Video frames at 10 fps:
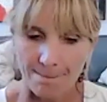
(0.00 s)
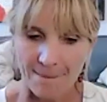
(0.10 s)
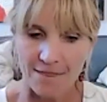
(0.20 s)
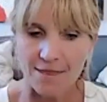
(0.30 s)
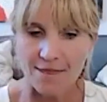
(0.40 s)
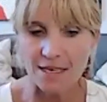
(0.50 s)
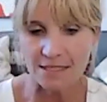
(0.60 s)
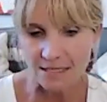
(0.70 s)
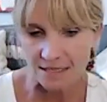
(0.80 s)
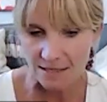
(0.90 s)
In
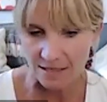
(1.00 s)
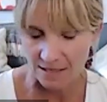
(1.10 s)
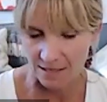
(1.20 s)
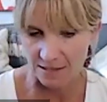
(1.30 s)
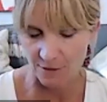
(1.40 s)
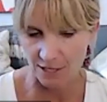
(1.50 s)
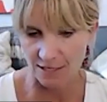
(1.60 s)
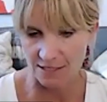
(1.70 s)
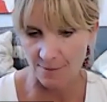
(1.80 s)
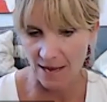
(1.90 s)
this
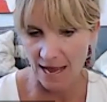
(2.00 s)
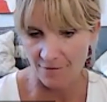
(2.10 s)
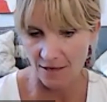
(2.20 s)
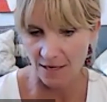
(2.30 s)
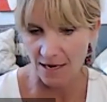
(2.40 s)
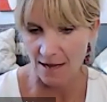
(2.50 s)
experience I'm having,